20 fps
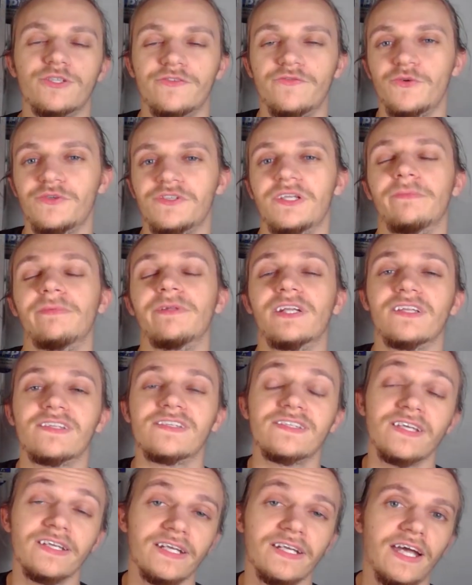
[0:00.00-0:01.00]
Of course, they played on
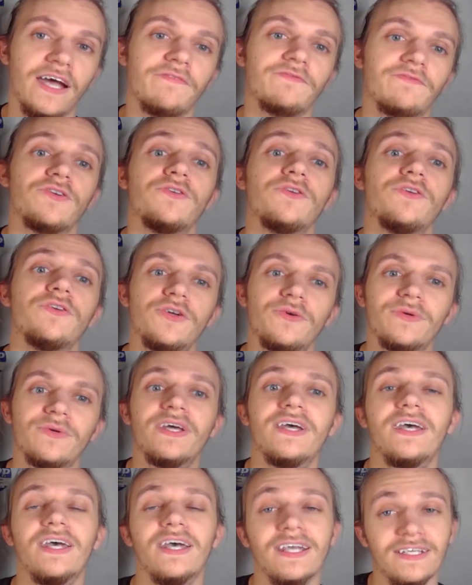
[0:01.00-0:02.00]
Sunday afternoon
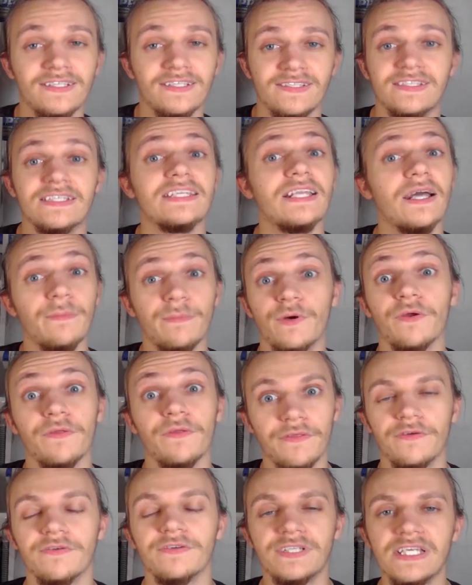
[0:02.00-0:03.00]
against the number
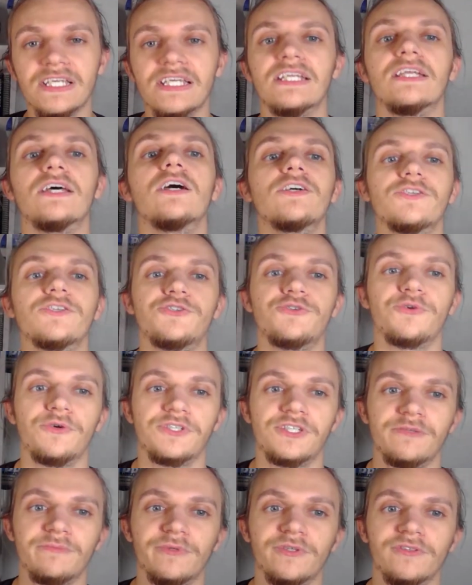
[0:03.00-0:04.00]
13
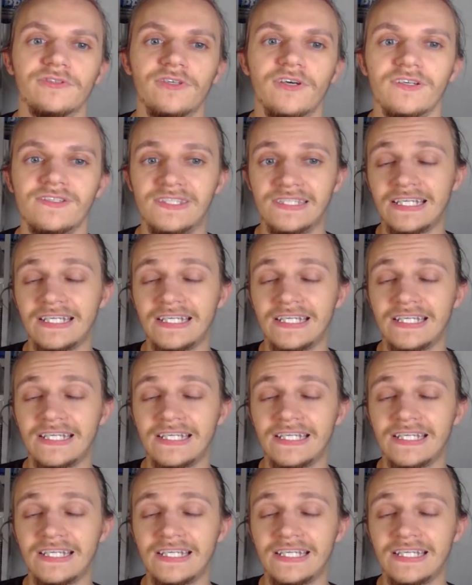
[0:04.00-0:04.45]
Georgia Bulldogs.